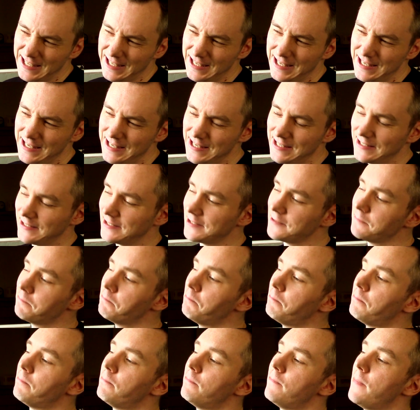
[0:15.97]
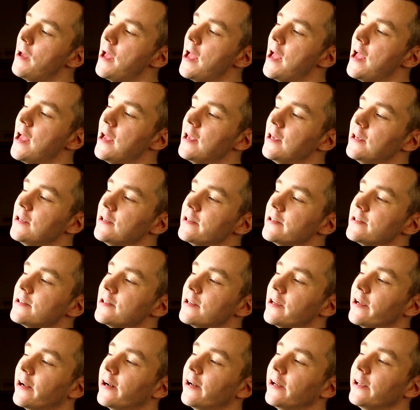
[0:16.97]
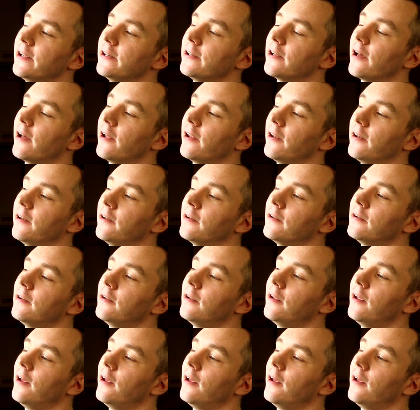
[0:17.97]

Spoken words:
It's basically done.